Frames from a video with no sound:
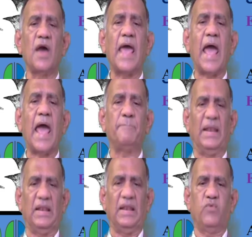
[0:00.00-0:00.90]
on
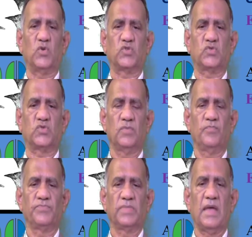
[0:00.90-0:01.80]
apple fruits
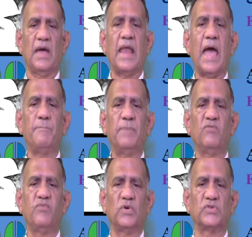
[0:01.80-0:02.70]
and apple
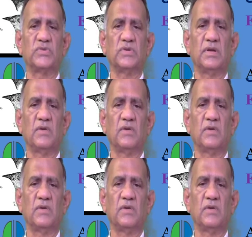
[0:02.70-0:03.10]
fruits.